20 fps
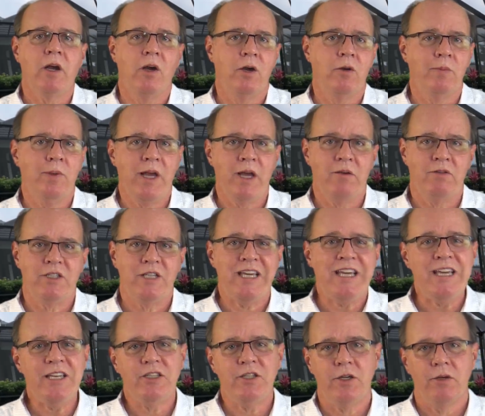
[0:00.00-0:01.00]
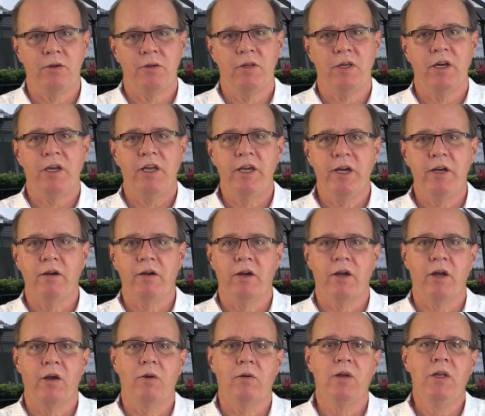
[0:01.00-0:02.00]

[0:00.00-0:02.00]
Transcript: a home now is easier than a year ago.